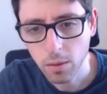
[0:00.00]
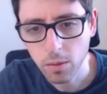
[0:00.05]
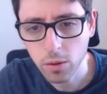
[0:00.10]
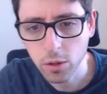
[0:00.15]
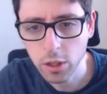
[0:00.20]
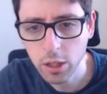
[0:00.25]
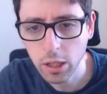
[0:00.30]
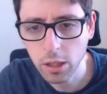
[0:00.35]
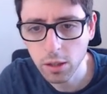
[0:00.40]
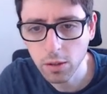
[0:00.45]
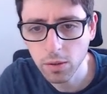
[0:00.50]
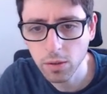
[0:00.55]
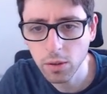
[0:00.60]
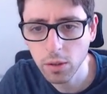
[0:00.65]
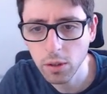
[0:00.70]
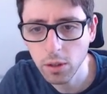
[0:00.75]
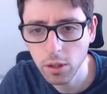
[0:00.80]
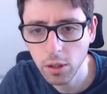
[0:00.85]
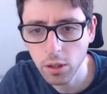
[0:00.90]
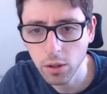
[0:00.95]
Of course, I looked
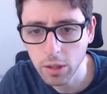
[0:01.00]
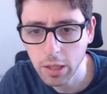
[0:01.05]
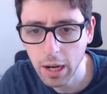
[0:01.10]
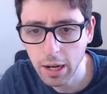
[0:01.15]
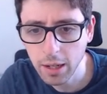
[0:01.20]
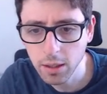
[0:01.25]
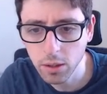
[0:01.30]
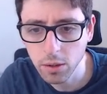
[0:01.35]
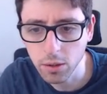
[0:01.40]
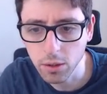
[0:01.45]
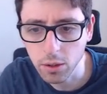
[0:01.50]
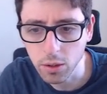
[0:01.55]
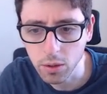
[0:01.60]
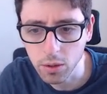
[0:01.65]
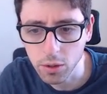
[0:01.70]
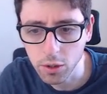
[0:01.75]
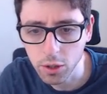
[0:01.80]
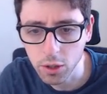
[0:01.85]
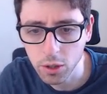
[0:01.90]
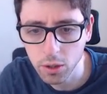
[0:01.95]
for, you know, tactical
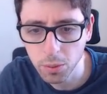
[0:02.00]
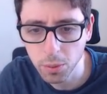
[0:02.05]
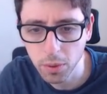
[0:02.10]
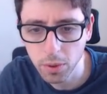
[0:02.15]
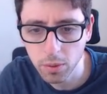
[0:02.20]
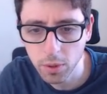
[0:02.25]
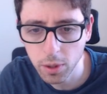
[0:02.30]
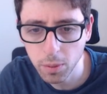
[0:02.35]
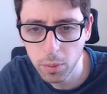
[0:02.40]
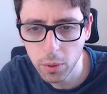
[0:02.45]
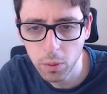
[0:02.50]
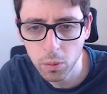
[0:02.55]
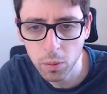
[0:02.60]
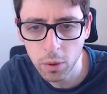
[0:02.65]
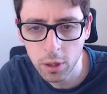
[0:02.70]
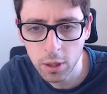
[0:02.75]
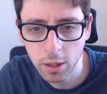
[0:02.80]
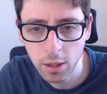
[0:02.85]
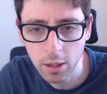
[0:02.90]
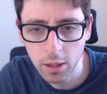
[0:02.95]
solutions, but rook
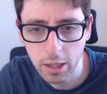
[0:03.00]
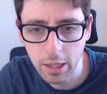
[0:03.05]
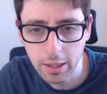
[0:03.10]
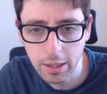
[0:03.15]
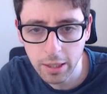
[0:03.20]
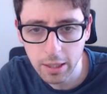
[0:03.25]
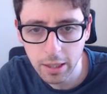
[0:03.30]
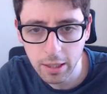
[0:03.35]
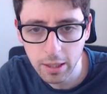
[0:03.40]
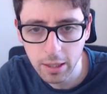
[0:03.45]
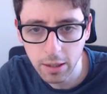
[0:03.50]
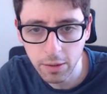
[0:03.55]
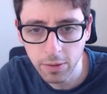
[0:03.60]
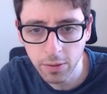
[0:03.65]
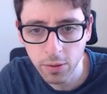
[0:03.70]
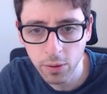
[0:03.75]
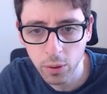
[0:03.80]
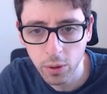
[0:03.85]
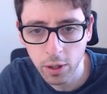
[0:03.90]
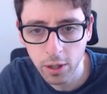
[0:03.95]
b1, knight takes
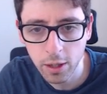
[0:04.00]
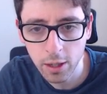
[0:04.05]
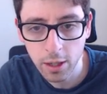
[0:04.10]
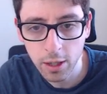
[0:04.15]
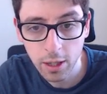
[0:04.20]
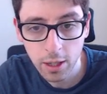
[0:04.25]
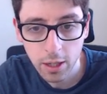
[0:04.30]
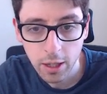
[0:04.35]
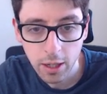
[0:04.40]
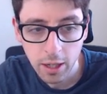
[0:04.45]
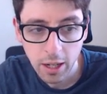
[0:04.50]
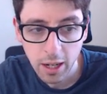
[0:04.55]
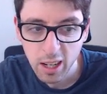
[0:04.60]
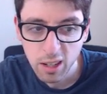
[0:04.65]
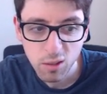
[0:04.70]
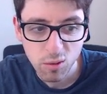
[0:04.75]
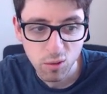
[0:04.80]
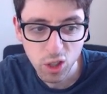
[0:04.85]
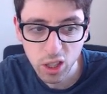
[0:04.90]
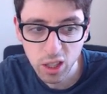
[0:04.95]
c4,
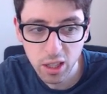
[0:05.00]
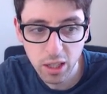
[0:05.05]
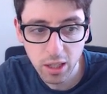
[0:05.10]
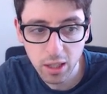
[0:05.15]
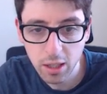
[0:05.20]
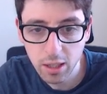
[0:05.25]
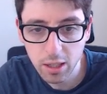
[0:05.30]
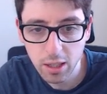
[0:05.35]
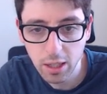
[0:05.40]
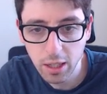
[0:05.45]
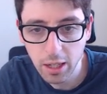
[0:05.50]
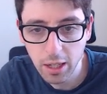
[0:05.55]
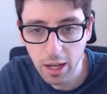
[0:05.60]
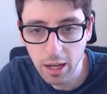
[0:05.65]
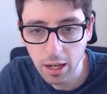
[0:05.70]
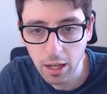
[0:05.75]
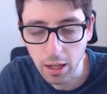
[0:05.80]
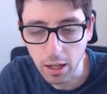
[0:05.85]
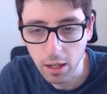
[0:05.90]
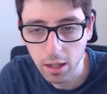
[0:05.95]
just didn't see
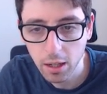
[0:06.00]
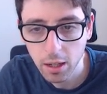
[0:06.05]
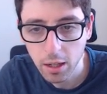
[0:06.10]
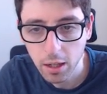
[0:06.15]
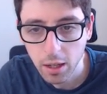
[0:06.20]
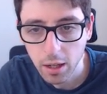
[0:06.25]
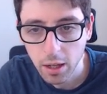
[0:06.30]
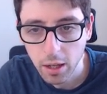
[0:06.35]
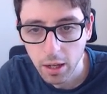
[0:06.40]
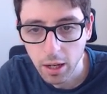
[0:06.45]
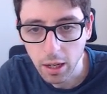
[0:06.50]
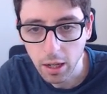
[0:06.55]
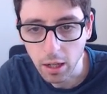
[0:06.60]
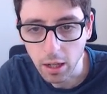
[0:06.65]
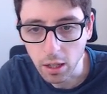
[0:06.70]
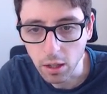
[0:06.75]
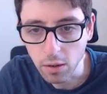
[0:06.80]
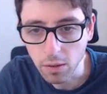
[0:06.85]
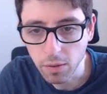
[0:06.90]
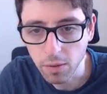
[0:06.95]
any
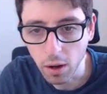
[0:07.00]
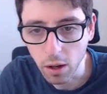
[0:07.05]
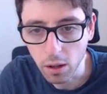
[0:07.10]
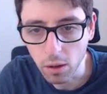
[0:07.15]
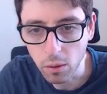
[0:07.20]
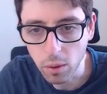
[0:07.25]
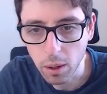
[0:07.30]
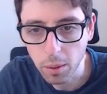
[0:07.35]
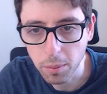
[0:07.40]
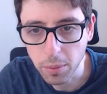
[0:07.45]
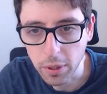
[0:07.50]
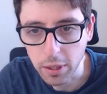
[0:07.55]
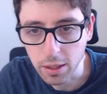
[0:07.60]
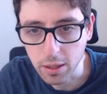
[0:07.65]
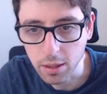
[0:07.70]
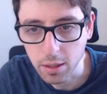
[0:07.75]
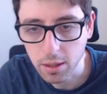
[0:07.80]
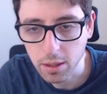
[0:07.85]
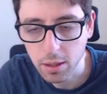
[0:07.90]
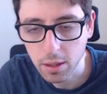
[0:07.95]
good follow-up
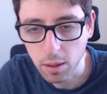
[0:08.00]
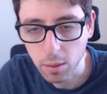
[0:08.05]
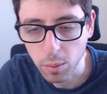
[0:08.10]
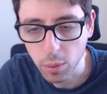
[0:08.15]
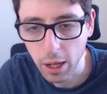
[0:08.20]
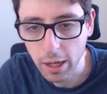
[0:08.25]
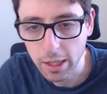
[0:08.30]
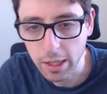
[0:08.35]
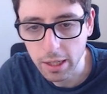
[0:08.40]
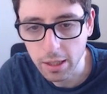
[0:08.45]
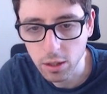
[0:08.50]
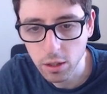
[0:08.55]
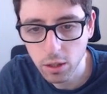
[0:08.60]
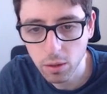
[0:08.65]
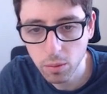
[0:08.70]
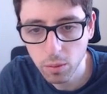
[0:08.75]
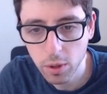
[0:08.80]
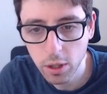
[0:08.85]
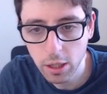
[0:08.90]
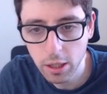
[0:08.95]
because black hits
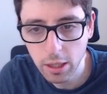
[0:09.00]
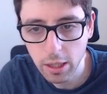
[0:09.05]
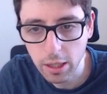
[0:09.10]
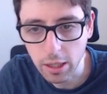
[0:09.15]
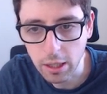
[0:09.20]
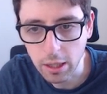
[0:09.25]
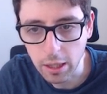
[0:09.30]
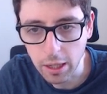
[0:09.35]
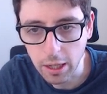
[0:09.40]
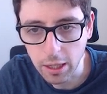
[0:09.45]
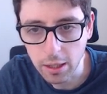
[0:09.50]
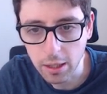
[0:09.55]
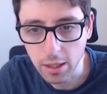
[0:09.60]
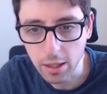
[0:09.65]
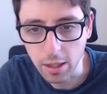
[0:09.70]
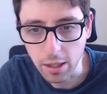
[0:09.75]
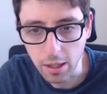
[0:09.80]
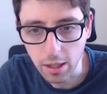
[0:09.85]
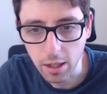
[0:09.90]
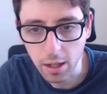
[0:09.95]
the rook and
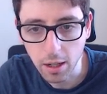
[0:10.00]
then